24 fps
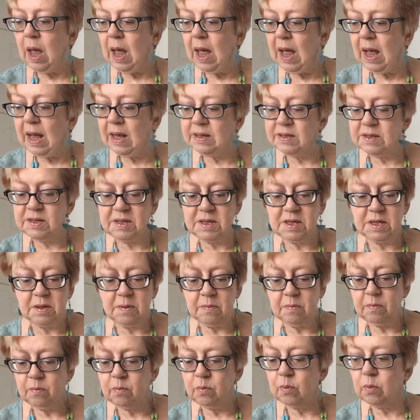And
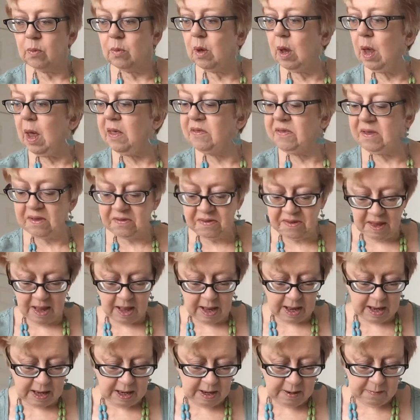as I
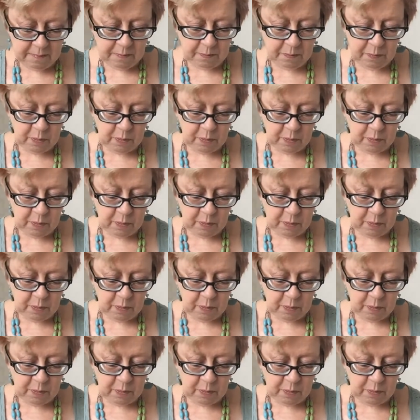say,